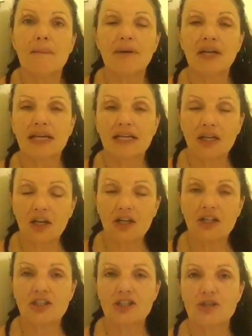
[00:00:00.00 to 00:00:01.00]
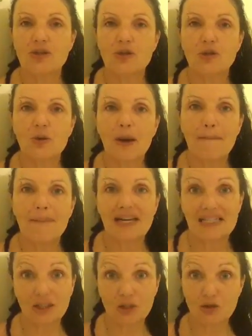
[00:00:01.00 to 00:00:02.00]
But I can learn to
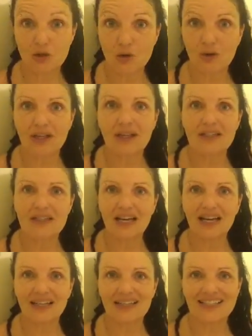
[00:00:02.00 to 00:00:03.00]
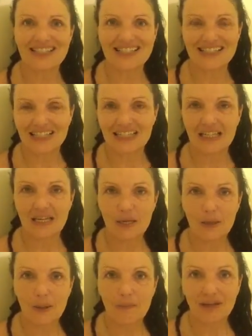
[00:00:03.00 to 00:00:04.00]
better control it and see
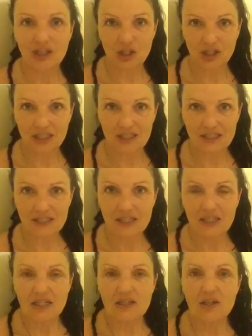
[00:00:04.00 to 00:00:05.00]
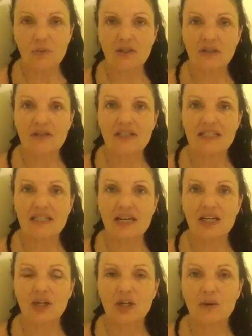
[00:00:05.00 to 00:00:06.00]
my triggers. So one of the things I
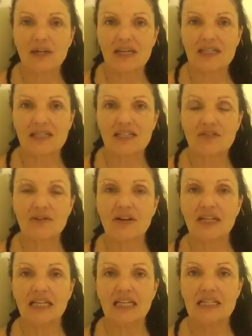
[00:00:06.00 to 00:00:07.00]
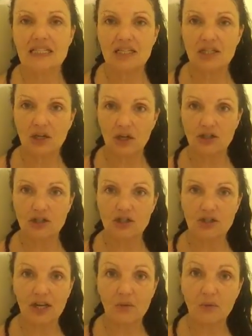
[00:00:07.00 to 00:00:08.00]
know is that it's very easy to
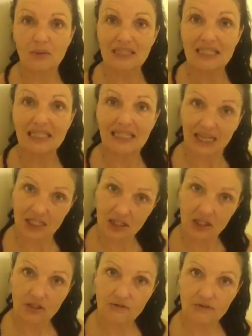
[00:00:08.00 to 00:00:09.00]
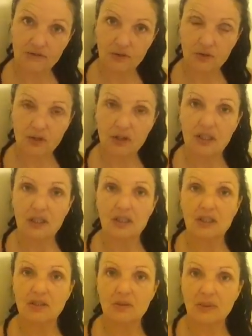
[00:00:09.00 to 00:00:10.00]
concentrate on what we didn't get done for
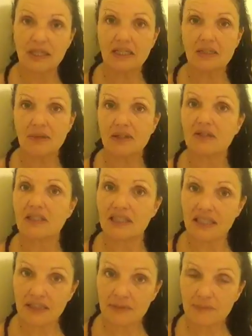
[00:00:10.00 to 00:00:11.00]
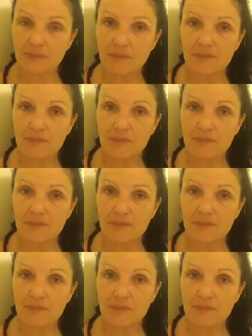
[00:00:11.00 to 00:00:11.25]
the week, the month, the year.